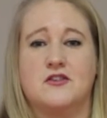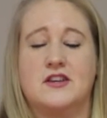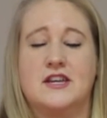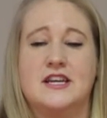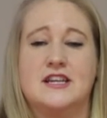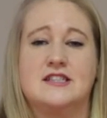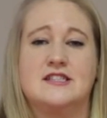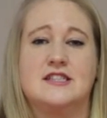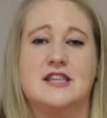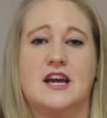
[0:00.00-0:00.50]

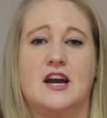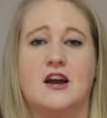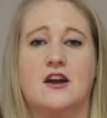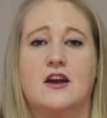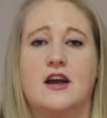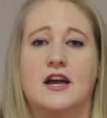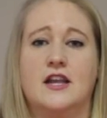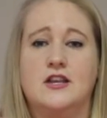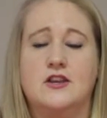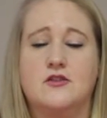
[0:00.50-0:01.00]
kids
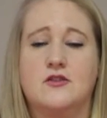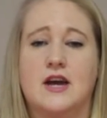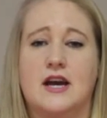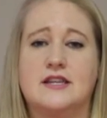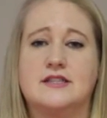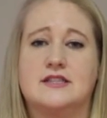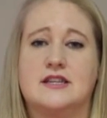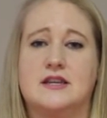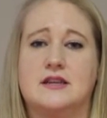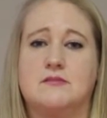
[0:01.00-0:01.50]
there, and you
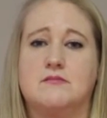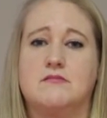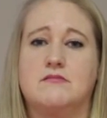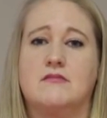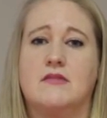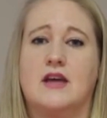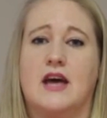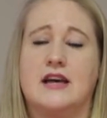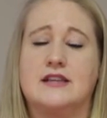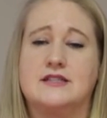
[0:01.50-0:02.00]
guys can,
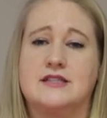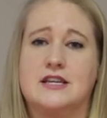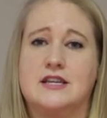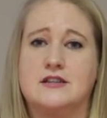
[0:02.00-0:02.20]
as the